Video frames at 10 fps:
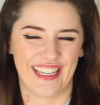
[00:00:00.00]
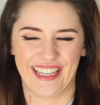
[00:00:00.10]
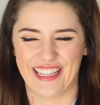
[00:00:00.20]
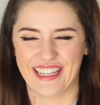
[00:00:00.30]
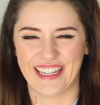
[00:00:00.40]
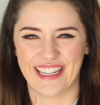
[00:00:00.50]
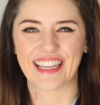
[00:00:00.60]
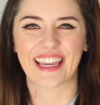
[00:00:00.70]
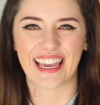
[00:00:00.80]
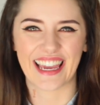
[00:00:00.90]

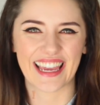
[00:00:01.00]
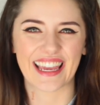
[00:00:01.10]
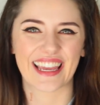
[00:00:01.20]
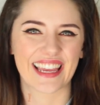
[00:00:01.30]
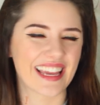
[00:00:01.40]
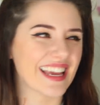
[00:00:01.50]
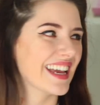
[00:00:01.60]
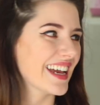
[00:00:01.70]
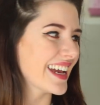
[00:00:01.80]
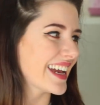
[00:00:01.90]

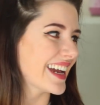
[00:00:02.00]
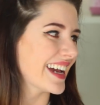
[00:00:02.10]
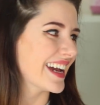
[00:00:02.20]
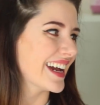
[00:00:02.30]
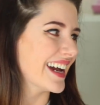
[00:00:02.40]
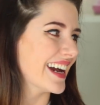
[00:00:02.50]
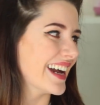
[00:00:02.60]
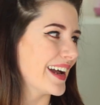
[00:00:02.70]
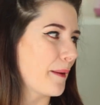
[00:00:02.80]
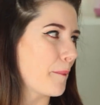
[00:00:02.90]

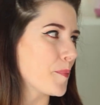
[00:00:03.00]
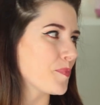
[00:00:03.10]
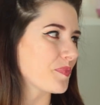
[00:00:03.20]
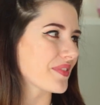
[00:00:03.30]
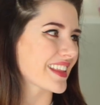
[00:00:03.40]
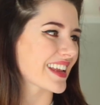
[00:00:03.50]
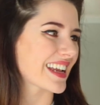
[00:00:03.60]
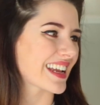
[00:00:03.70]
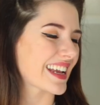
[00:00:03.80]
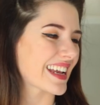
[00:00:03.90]

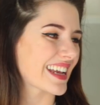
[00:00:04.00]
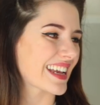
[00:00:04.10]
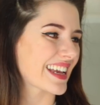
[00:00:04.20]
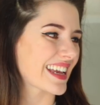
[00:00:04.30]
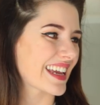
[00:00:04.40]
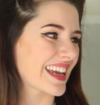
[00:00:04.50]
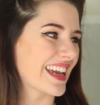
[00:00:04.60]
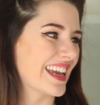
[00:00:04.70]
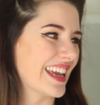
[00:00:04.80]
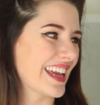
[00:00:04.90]

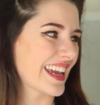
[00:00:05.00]
(silent)